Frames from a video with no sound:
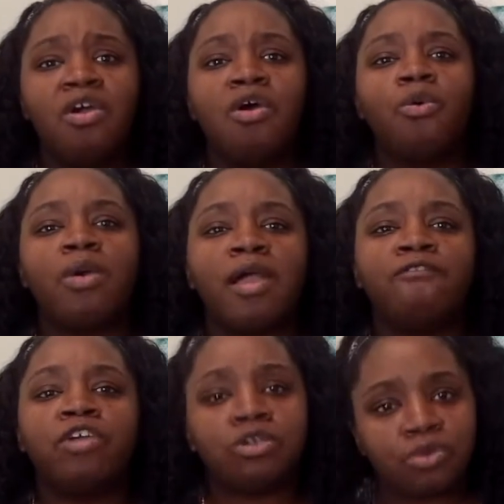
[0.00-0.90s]
where
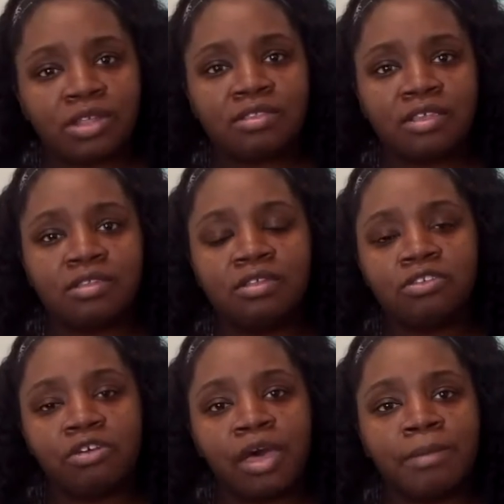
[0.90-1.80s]
virtual assistants
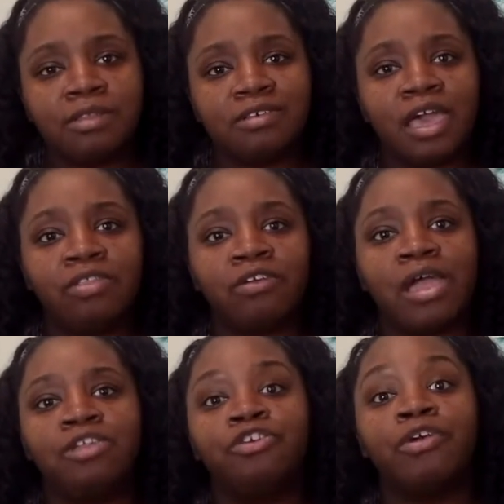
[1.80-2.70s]
are coming together
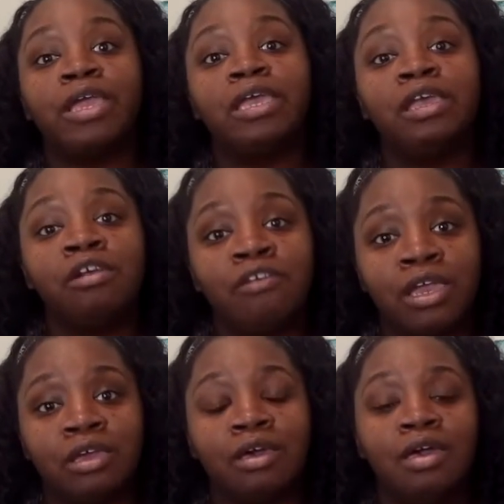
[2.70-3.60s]
and you're
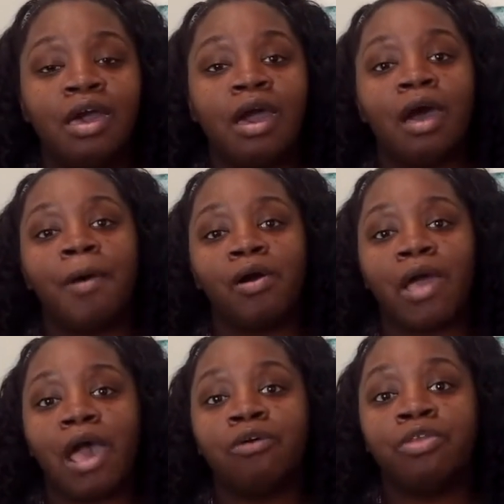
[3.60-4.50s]
hearing about
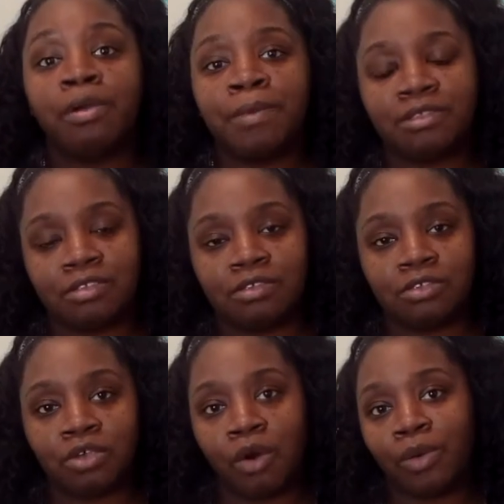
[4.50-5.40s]
how their business
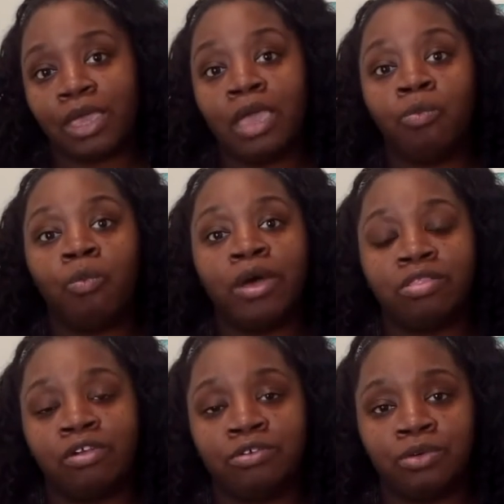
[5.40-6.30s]
is going and what
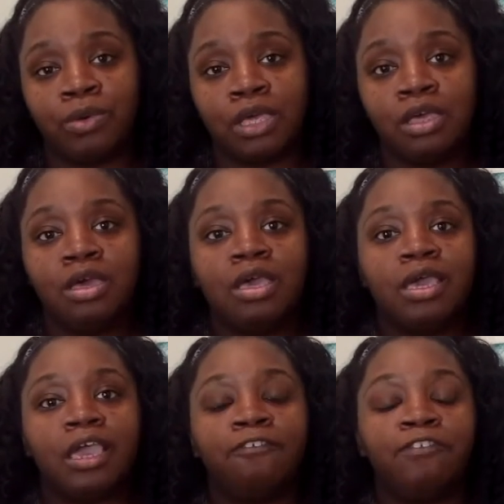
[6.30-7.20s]
they're doing.
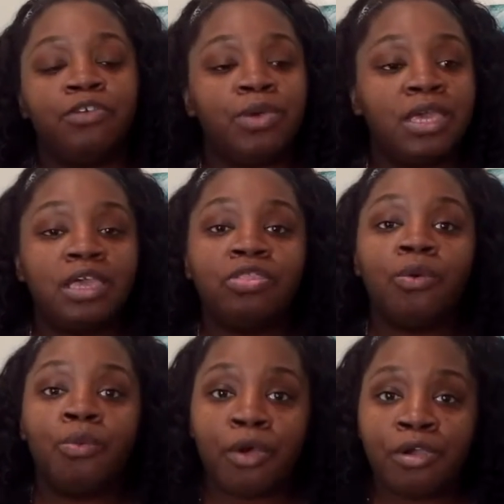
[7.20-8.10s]
If you can get the
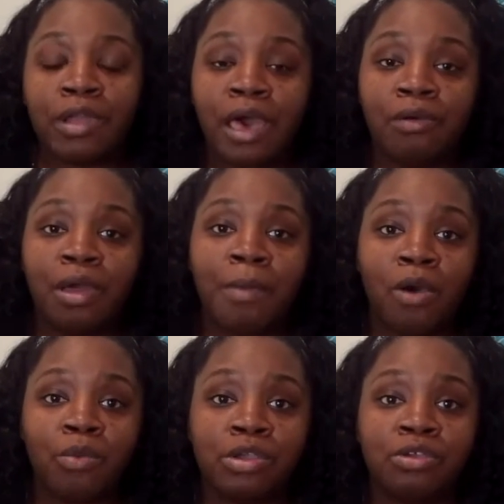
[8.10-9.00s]
word out
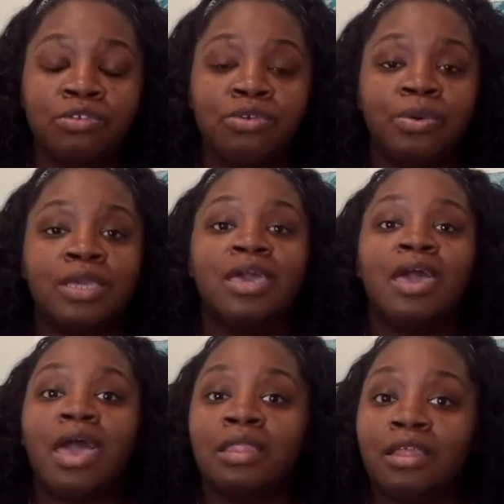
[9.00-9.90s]
about what you're doing
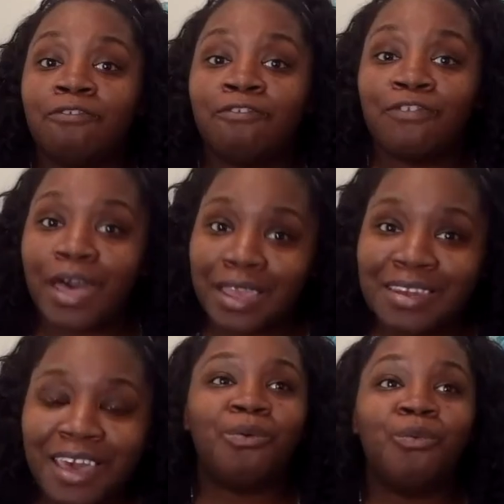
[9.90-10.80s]
and then find
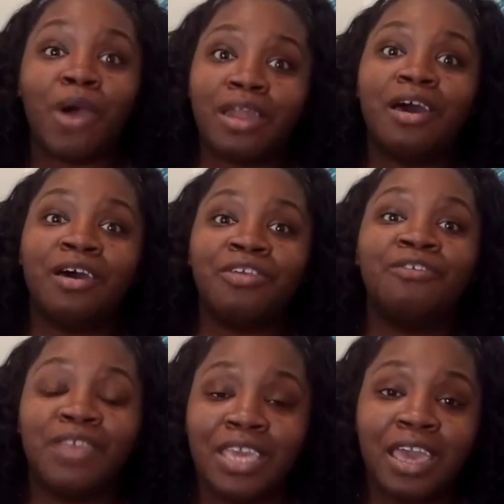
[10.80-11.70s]
out what other
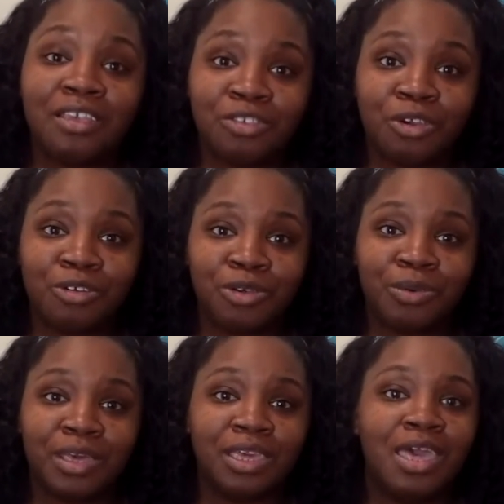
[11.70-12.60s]
VAs are
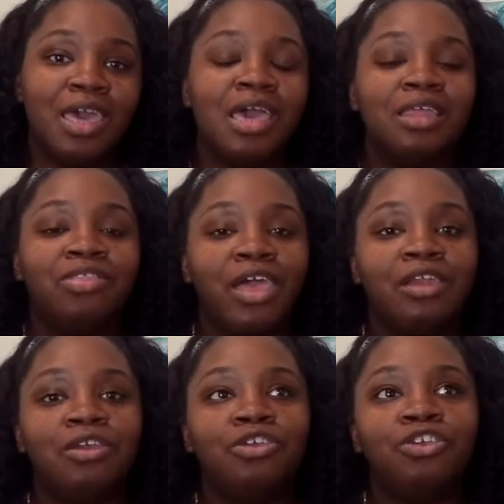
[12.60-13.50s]
doing,
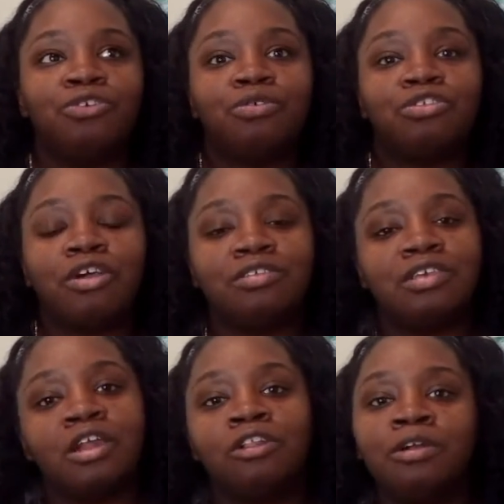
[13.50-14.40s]
then you start to
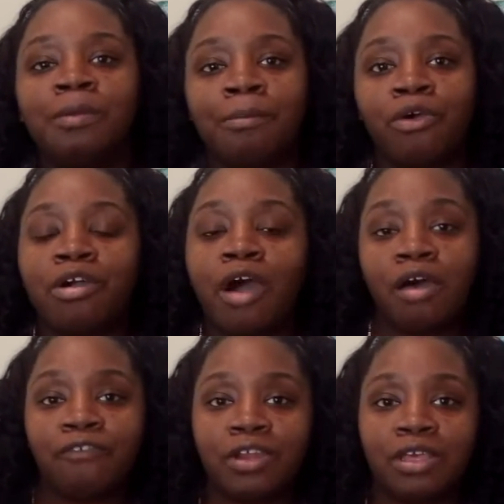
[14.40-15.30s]
get a little bit more
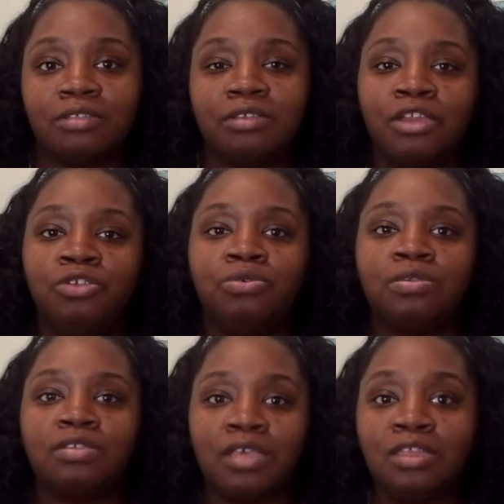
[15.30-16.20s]
confidence and you
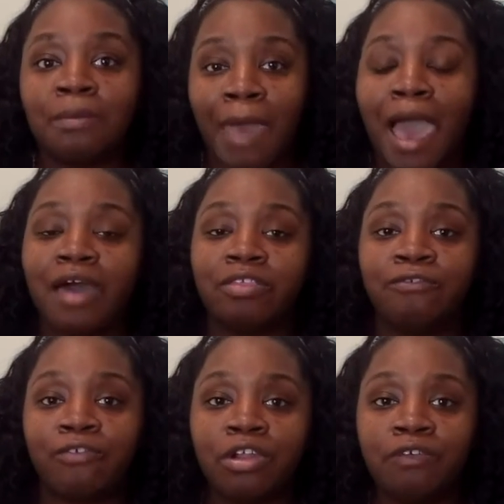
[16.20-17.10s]
see the path
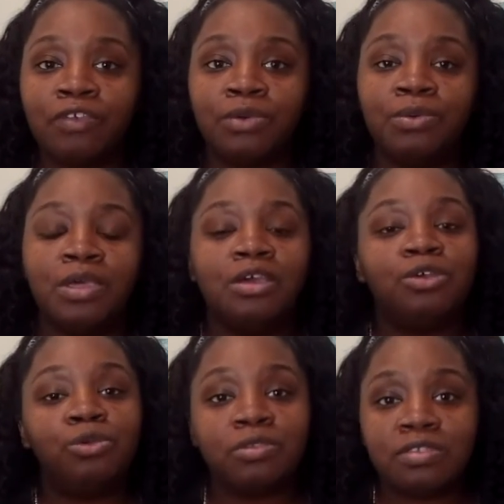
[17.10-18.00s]
in front of you.
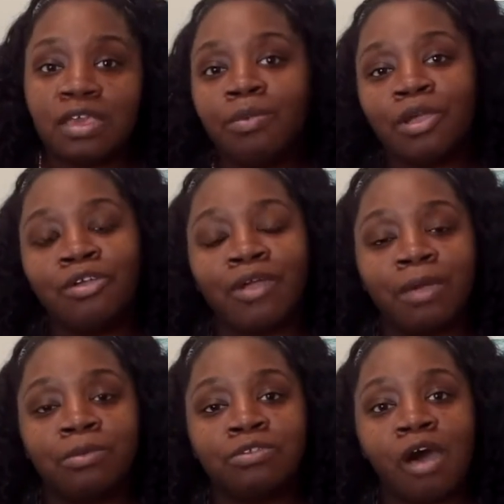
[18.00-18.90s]
You see what you're
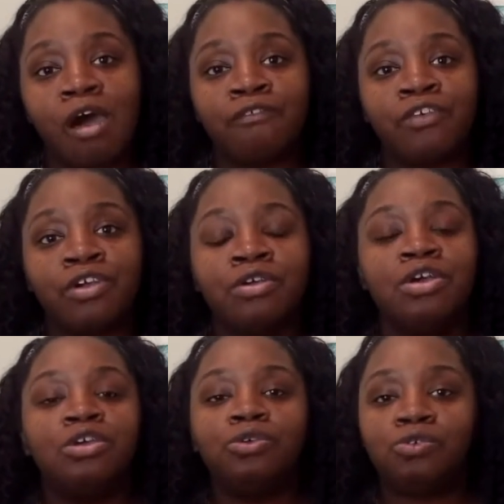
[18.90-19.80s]
able to offer.
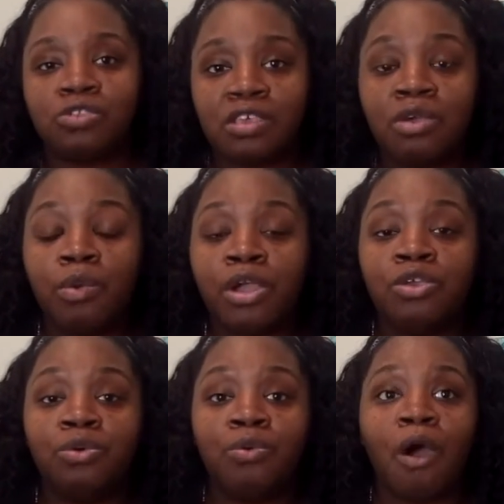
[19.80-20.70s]
You see what
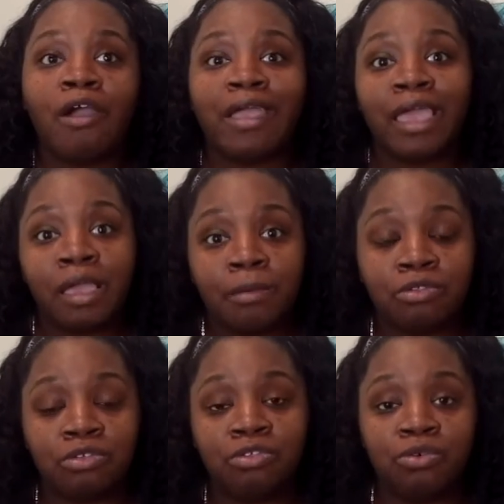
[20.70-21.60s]
you are able
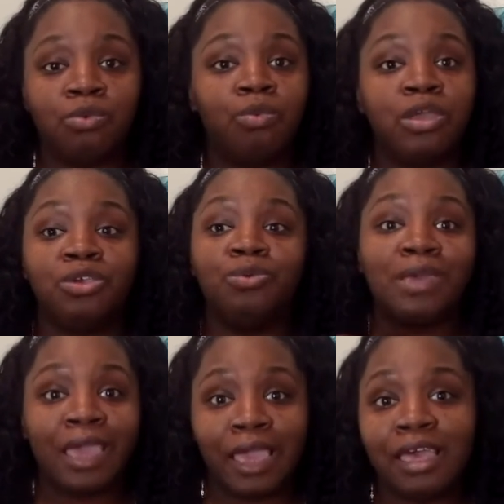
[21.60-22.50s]
to do, what you
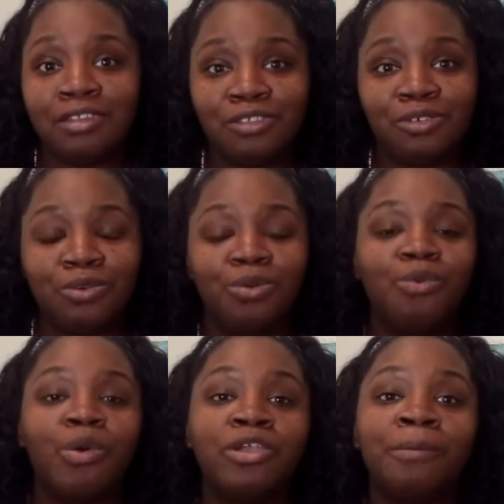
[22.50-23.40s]
can do,
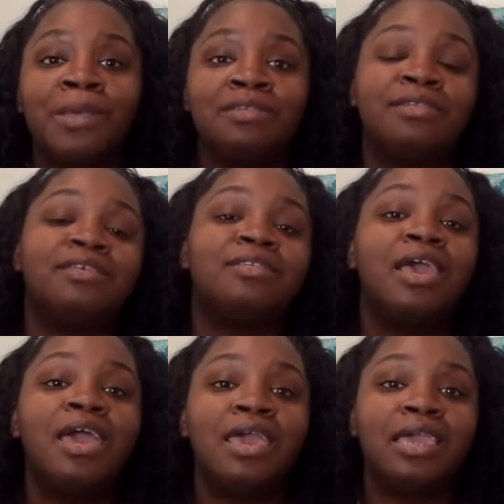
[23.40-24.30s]
what your business
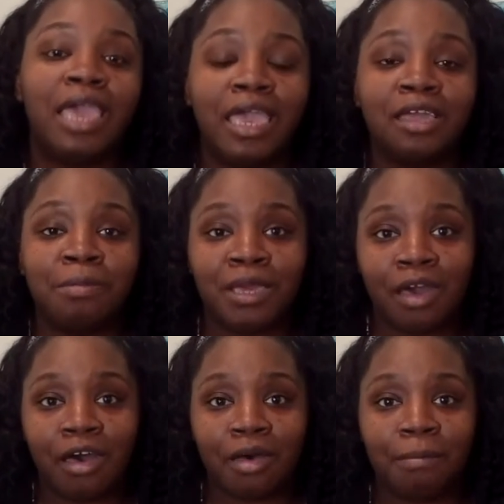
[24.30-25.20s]
can
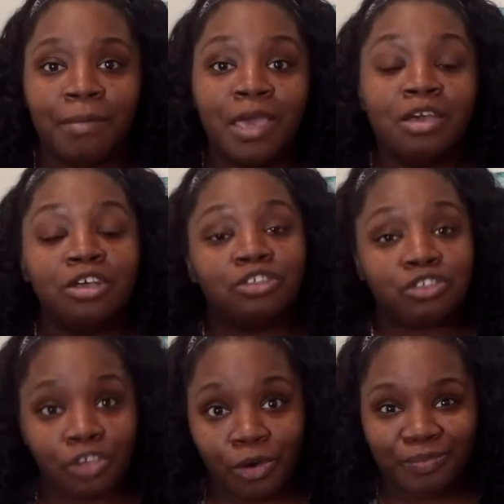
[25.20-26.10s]
become.
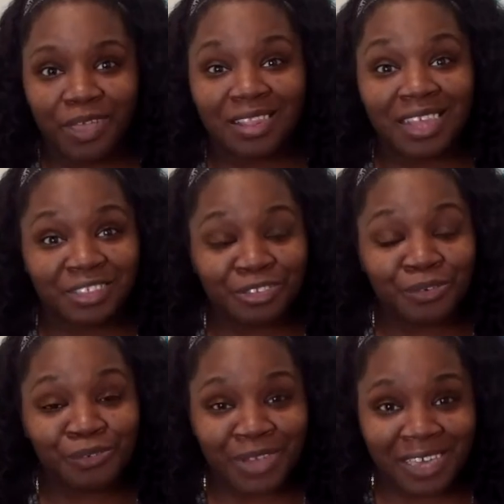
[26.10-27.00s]
So let's
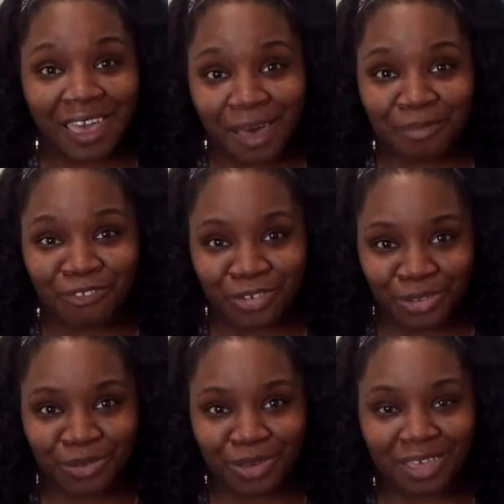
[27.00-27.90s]
recap real
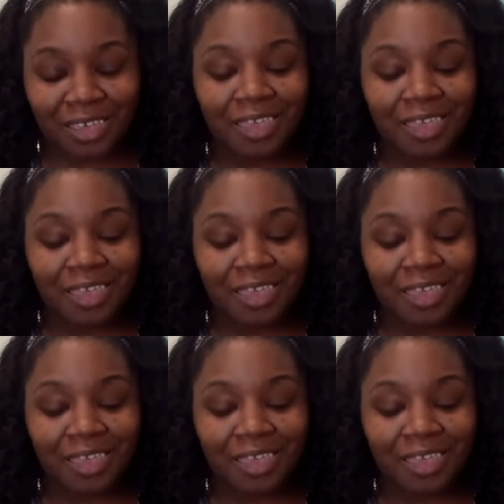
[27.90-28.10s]
quick.